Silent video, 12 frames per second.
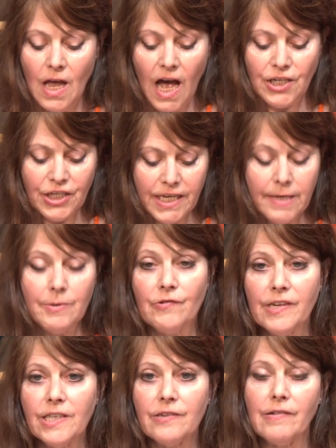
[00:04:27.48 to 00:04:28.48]
And she keeps
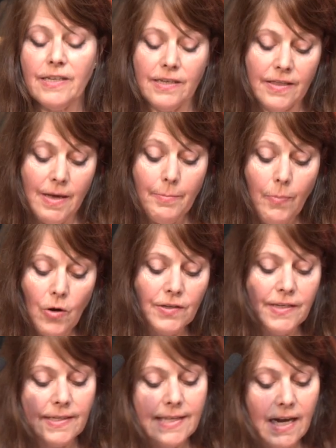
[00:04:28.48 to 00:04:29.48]
reiterating that
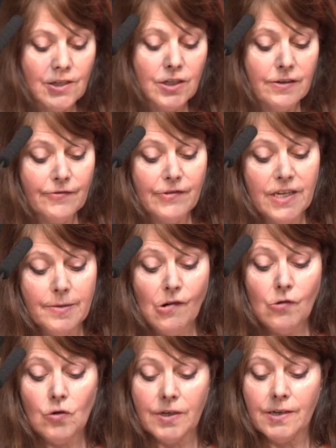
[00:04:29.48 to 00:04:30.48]
politics, action and freedom are
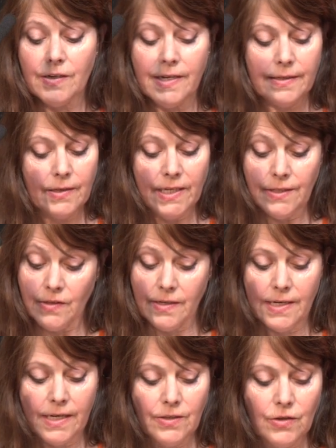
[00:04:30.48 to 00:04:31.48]
all
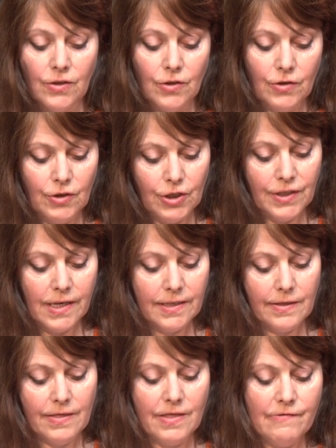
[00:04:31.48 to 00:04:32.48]
interconnected. She says,
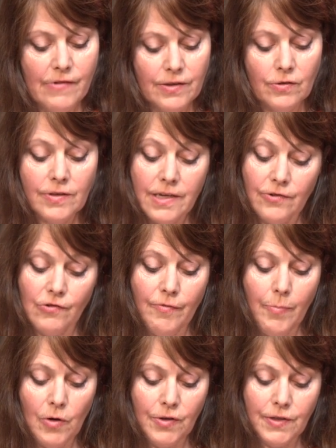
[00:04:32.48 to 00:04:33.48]
the raison d'etre
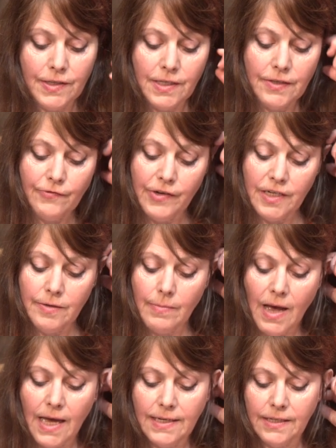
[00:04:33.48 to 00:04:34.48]
of politics is
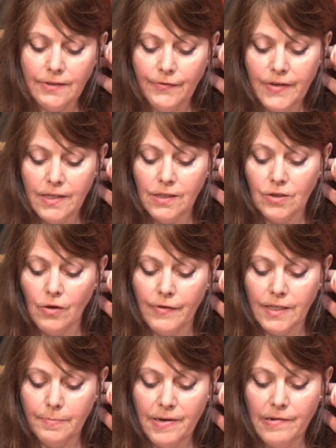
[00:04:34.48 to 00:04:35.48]
freedom and its field of
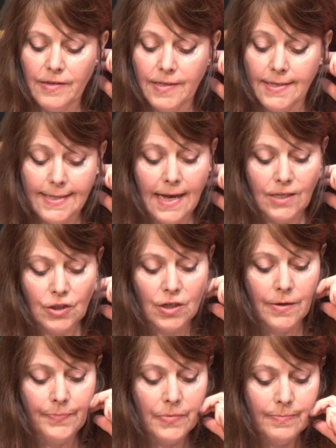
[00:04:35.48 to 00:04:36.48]
experience is action.